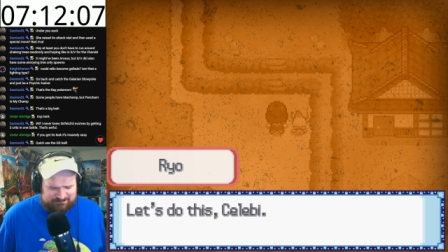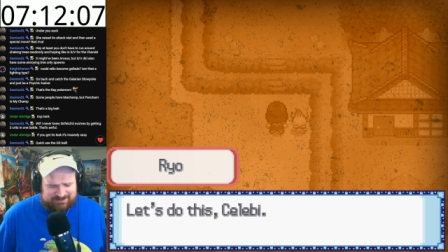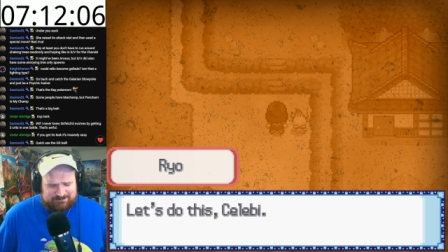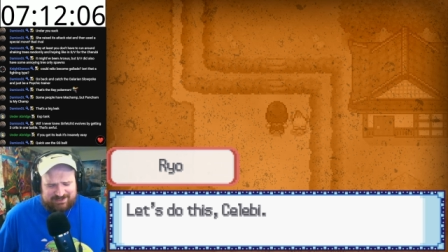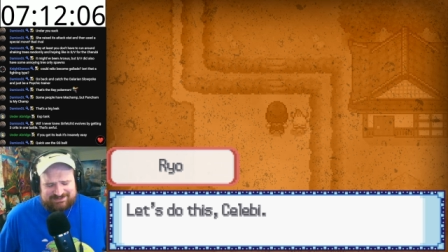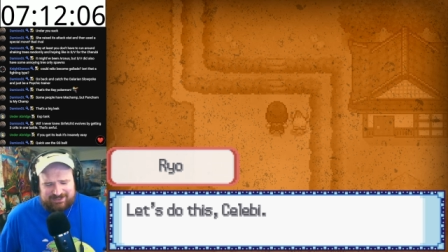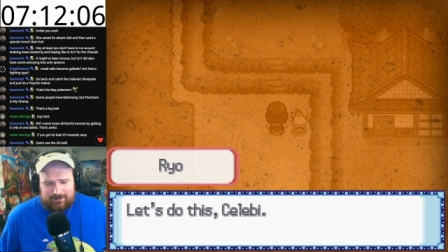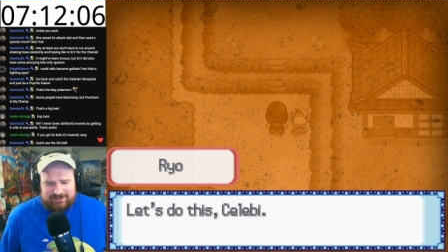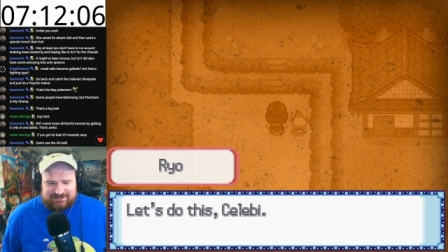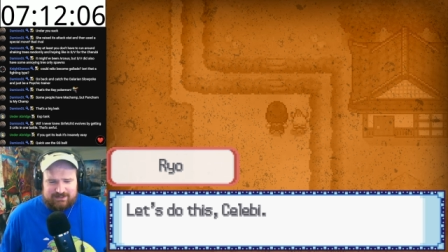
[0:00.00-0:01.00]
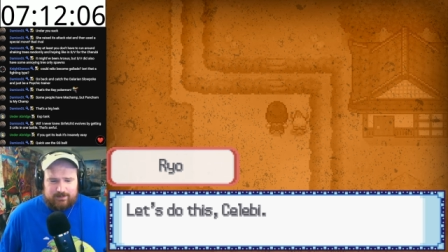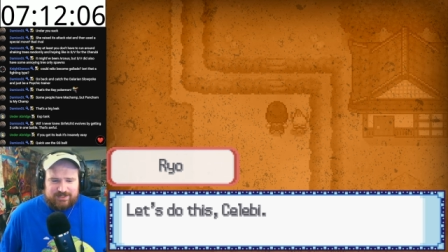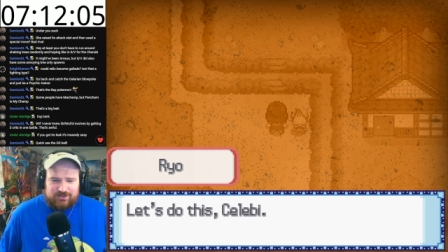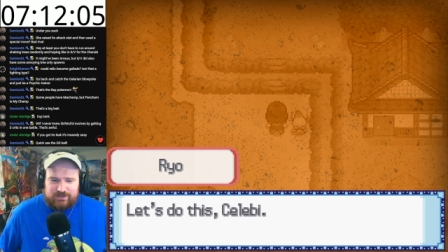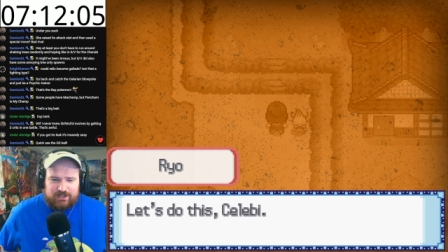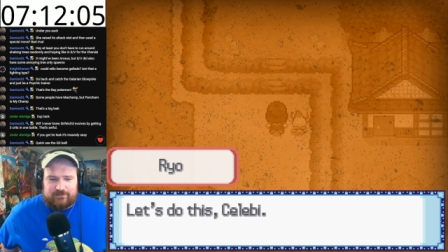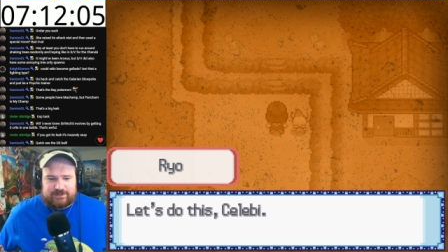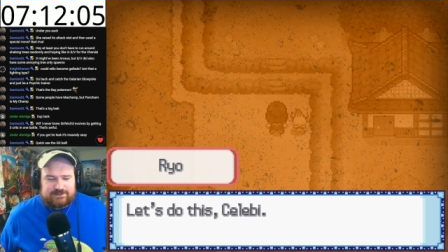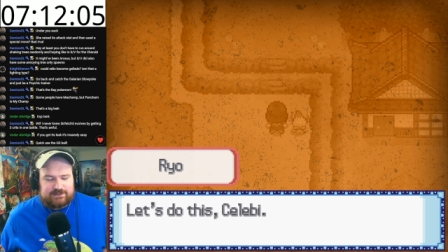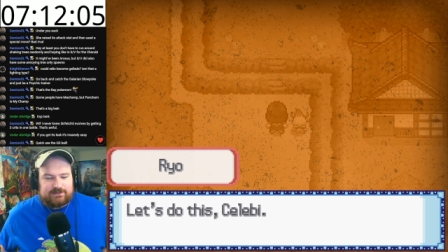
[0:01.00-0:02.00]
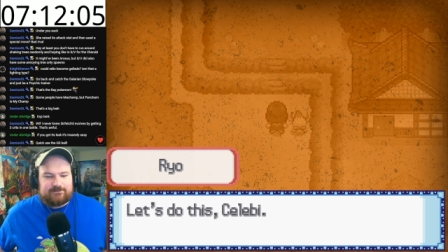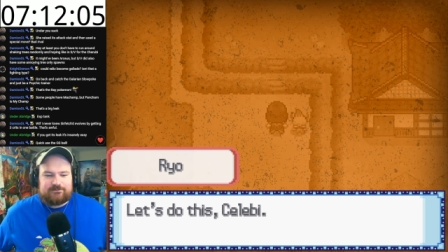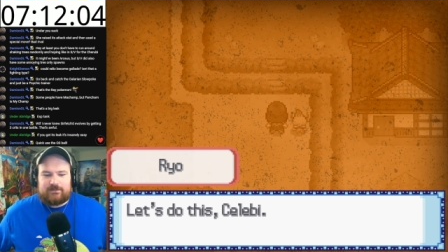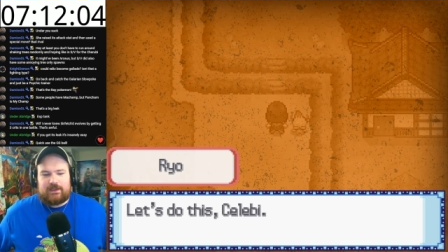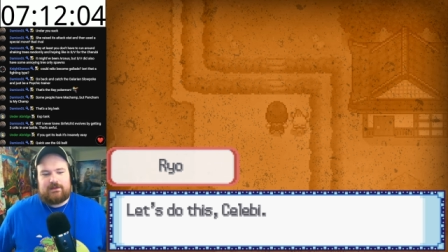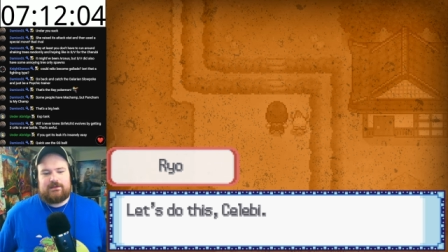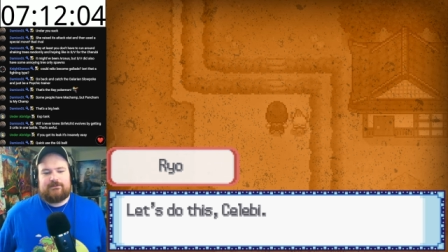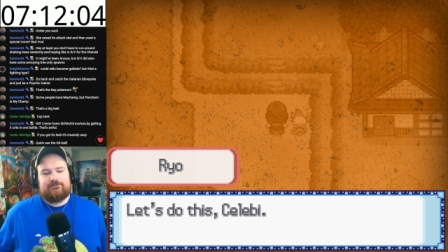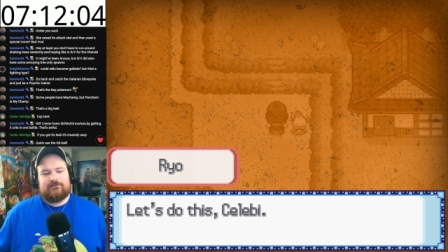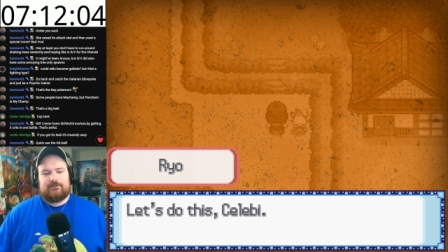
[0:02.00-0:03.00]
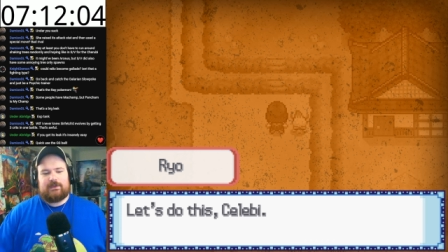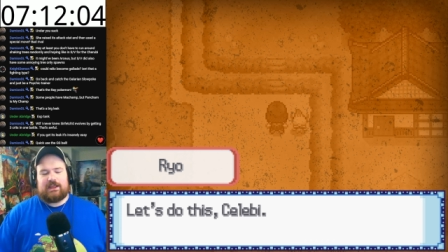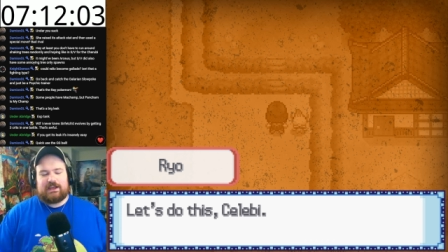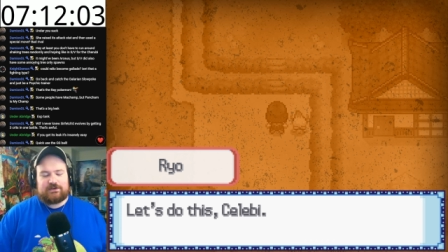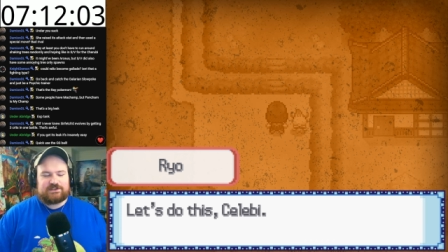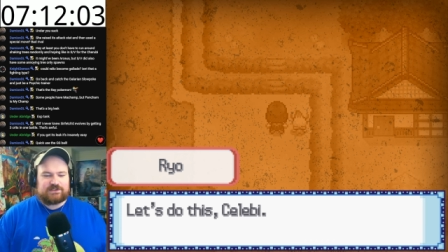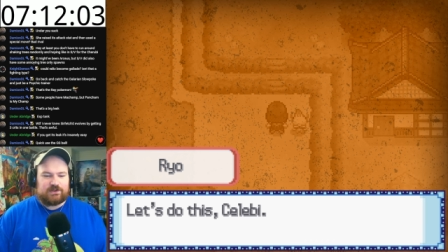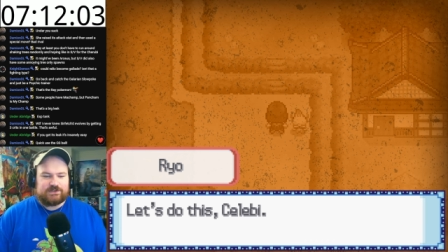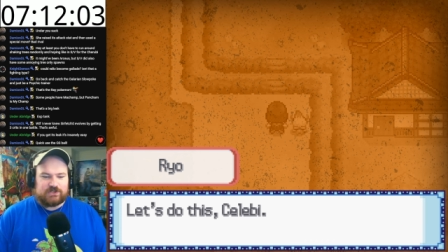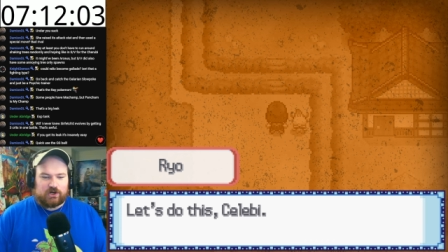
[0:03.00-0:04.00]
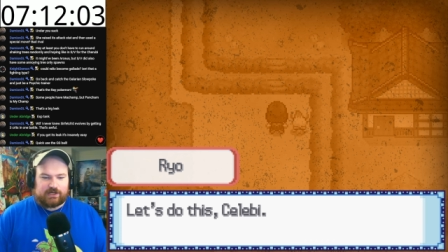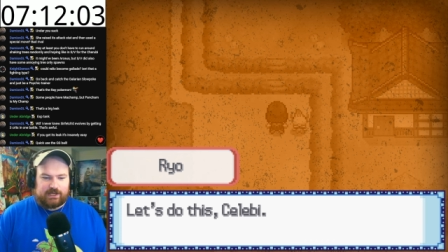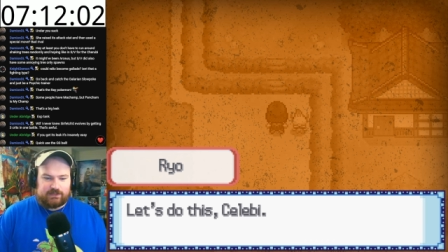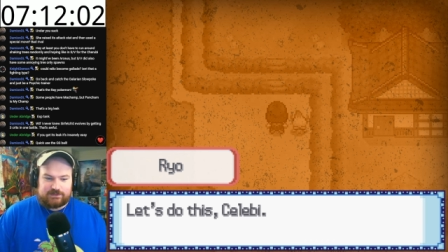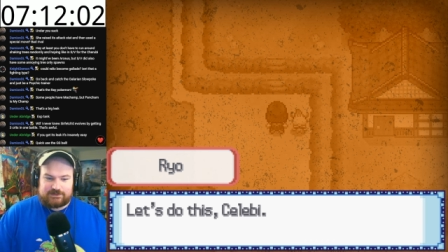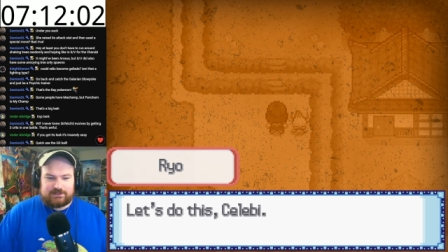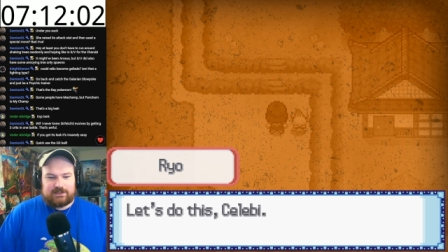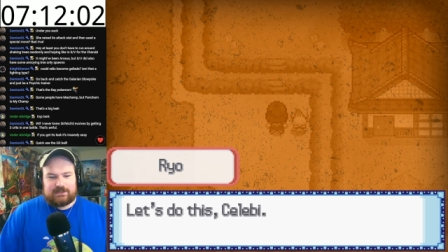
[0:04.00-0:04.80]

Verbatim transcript: The best Yami is Yami Yugi, obviously. I like how it's just called Dark Island.